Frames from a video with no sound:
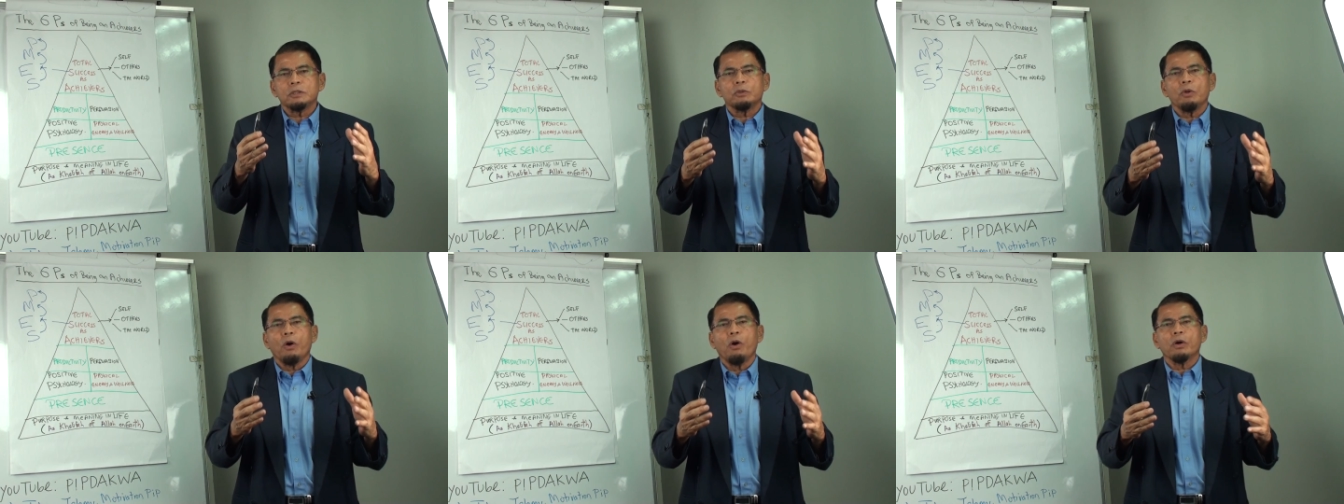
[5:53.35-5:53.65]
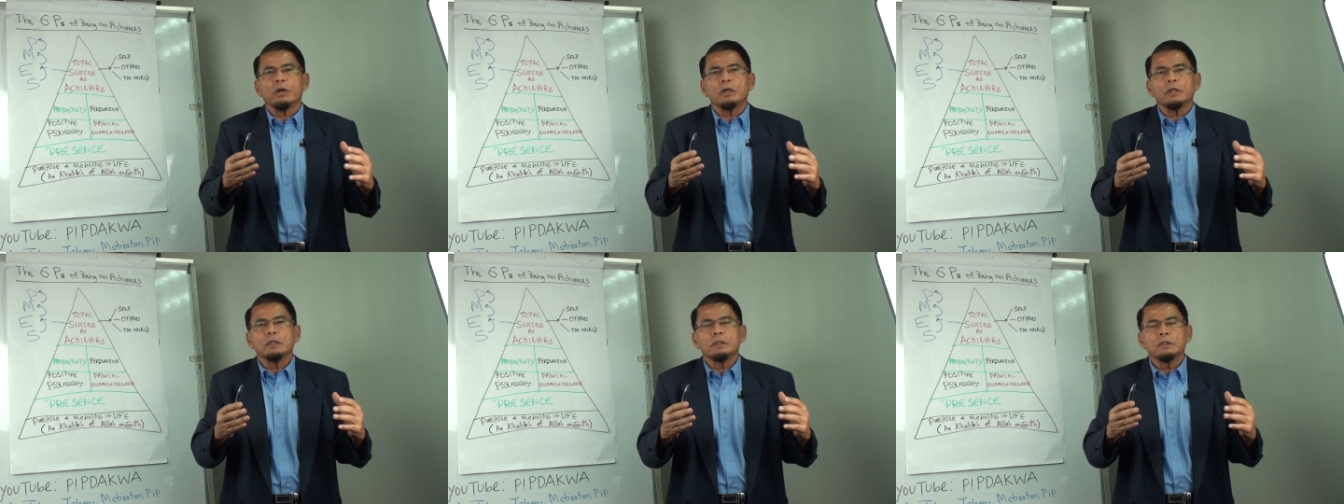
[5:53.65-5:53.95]

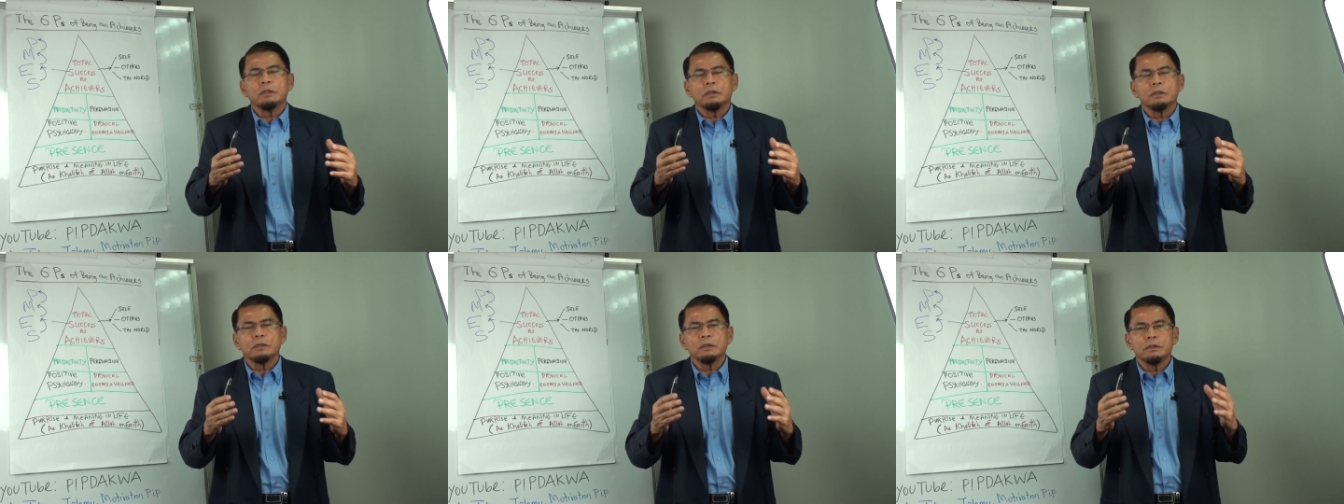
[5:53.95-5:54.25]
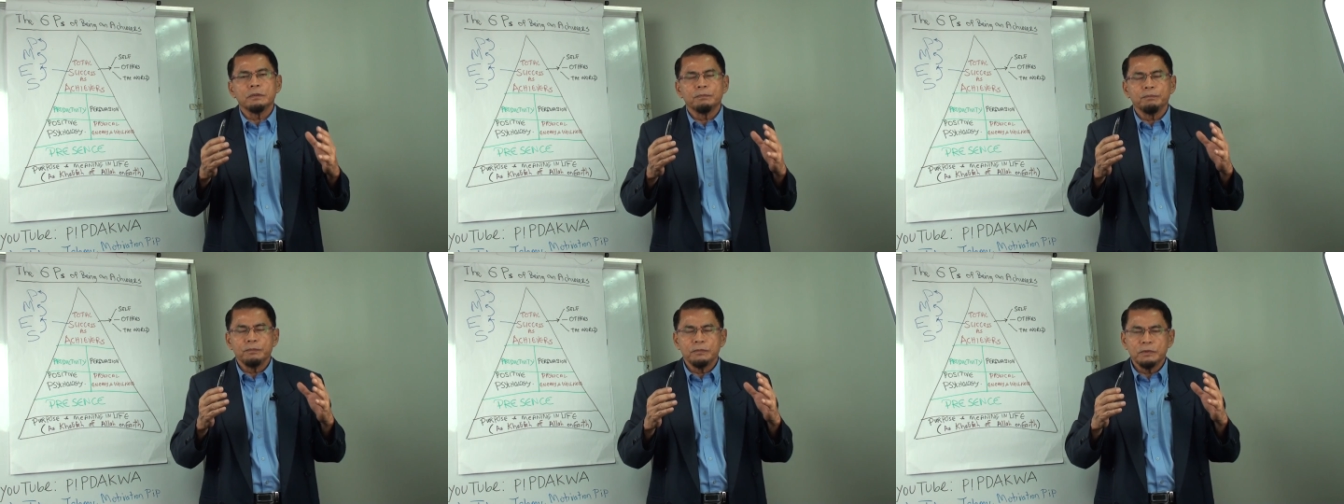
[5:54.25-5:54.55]
talk,
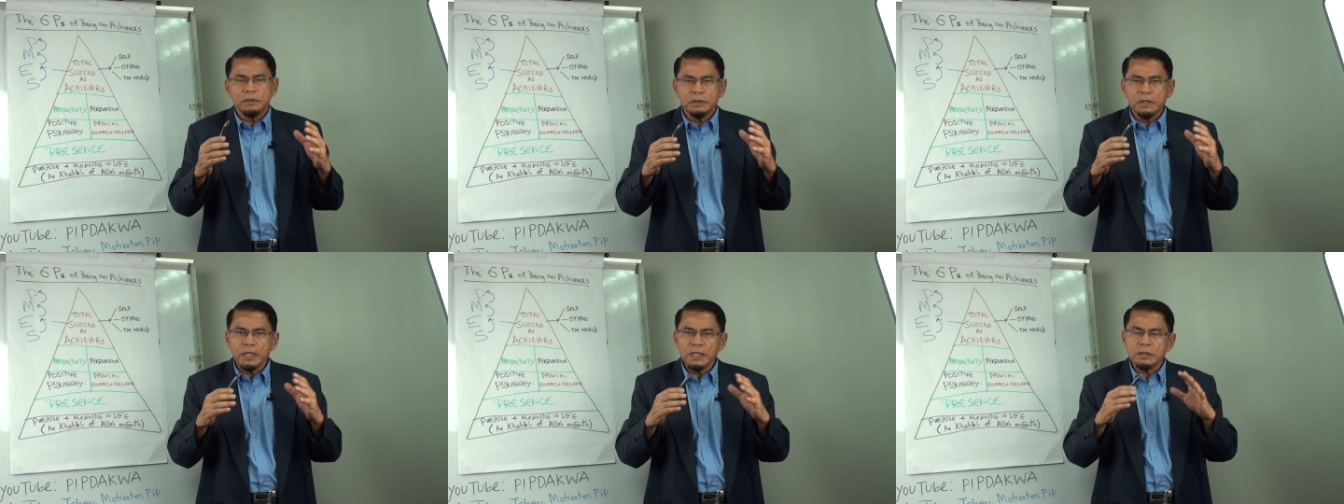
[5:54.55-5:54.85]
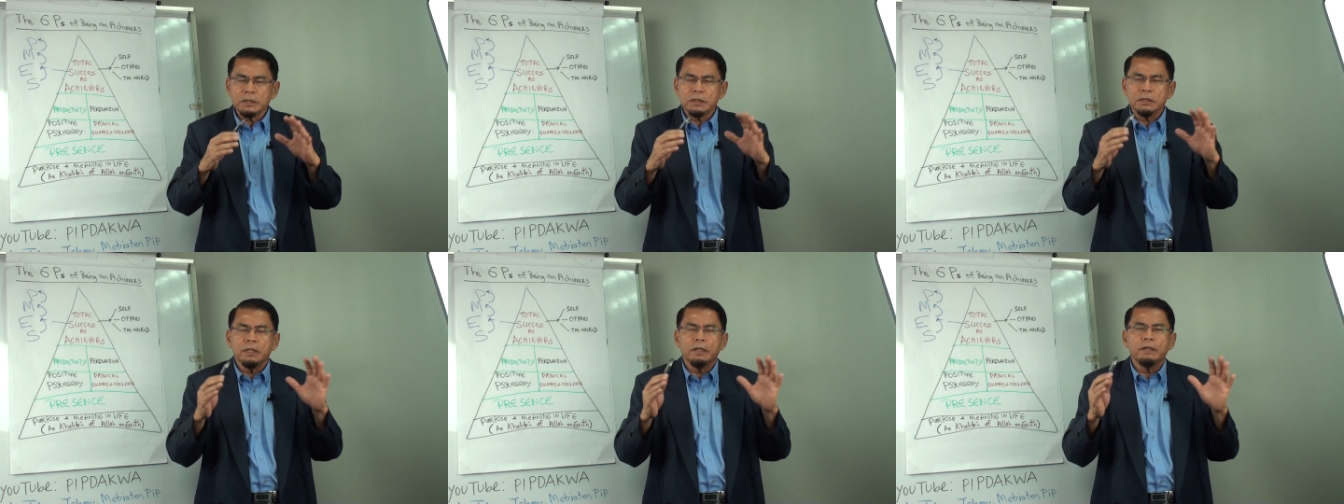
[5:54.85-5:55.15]

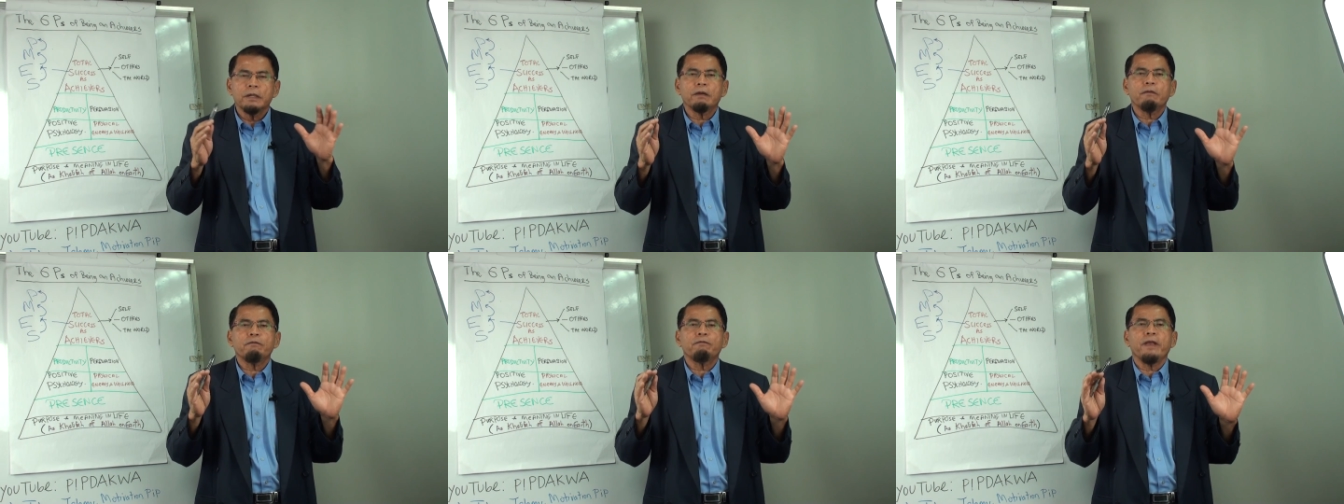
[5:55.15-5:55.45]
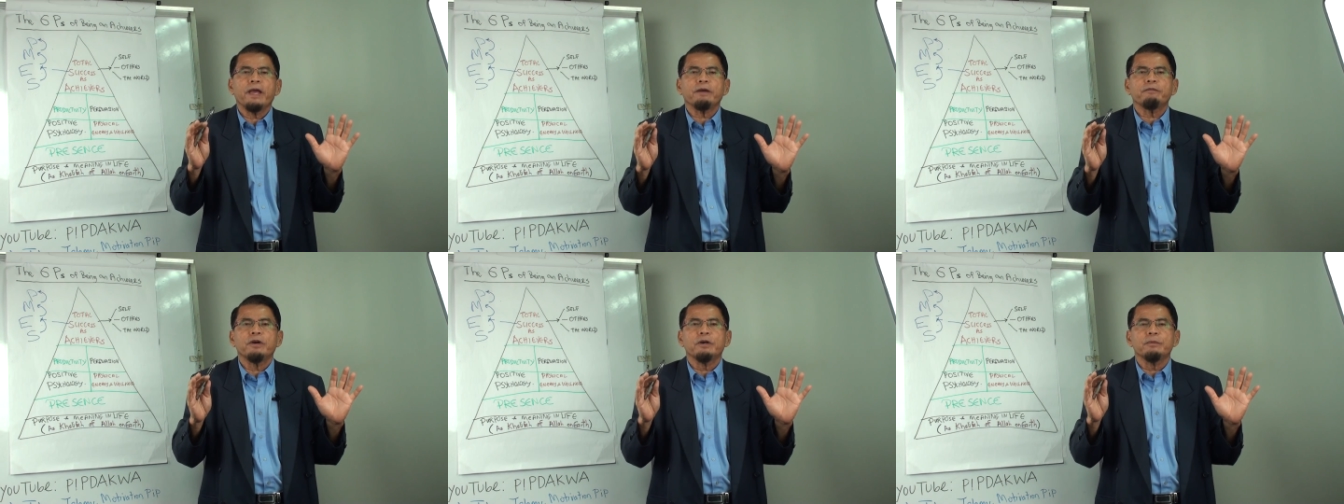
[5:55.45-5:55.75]
just
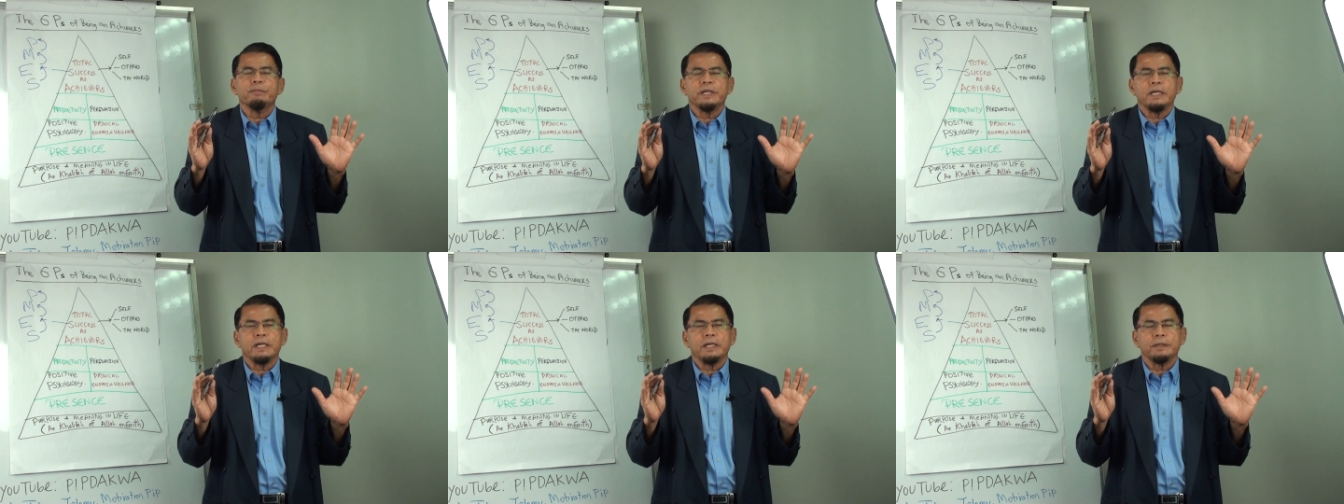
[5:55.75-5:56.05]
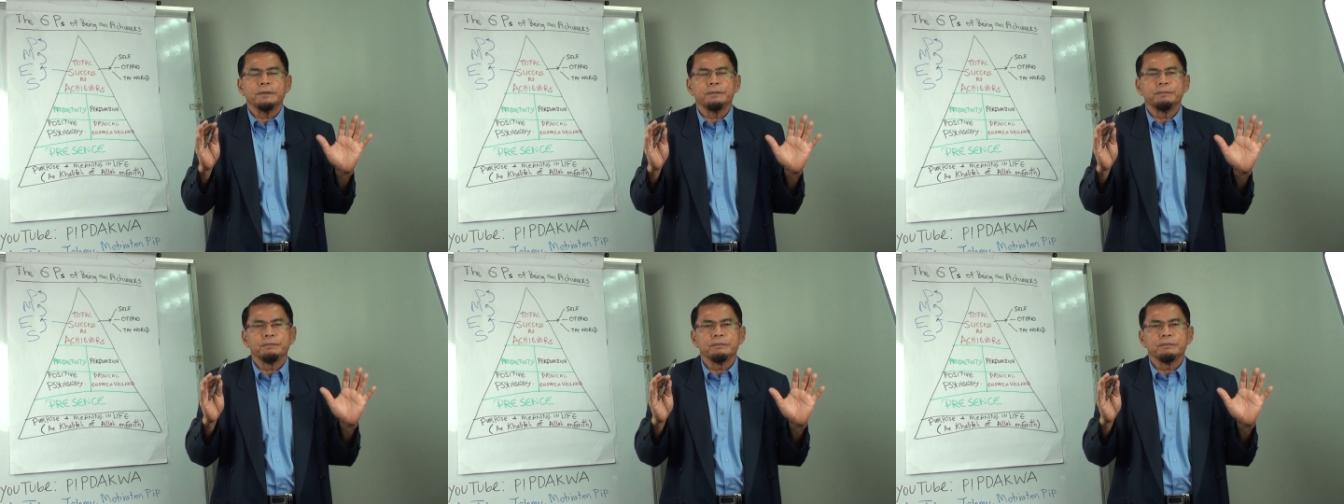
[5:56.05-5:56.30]
reflect for a minute.